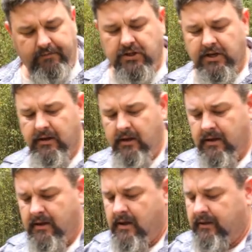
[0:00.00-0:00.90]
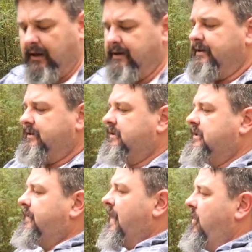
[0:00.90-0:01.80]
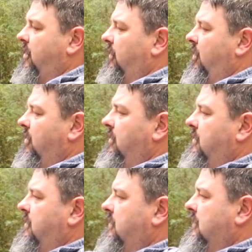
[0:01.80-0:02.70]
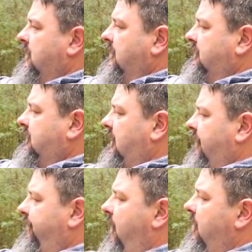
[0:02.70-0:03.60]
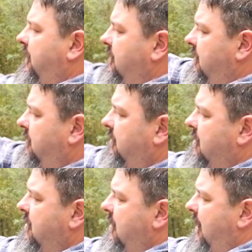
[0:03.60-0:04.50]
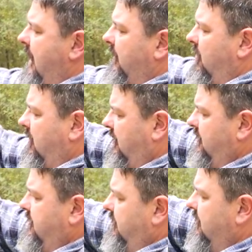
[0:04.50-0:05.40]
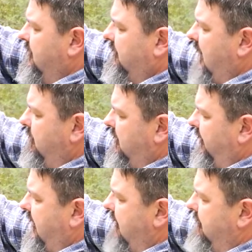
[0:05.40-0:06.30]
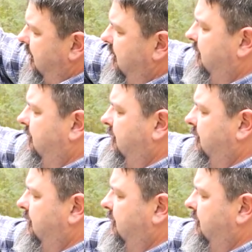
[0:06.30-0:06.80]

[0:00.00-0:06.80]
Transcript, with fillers: you're fishing, you can just sit that on a log, stick your phone in, unlock it, go into the camera,